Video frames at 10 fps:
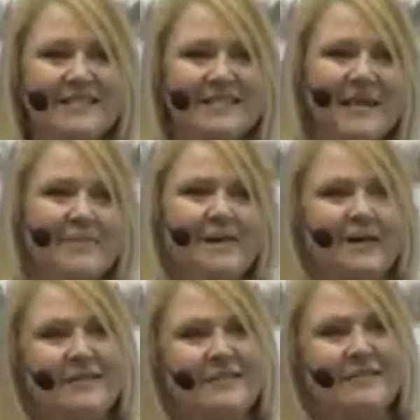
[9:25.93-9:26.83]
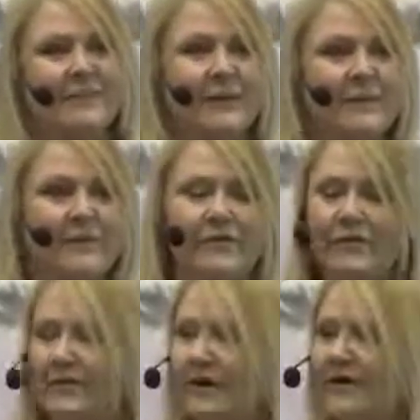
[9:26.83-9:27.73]
is said by different people
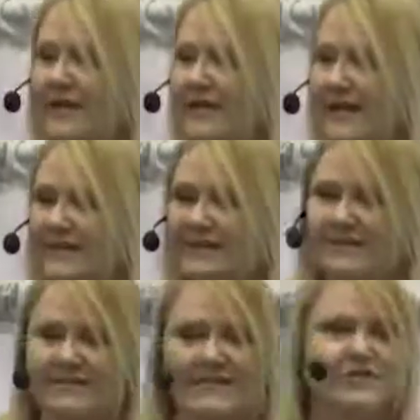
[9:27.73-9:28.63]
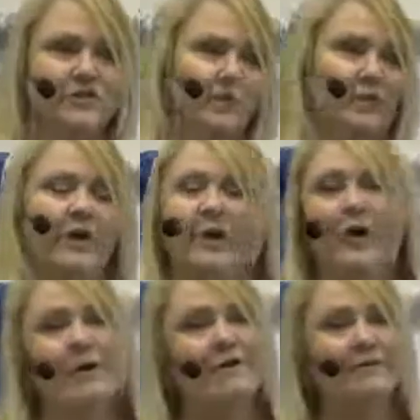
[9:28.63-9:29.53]
throughout the last century, or
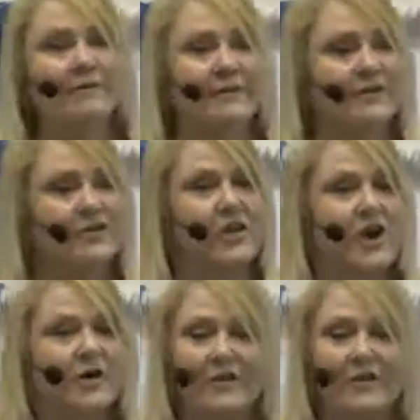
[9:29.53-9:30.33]
however much longer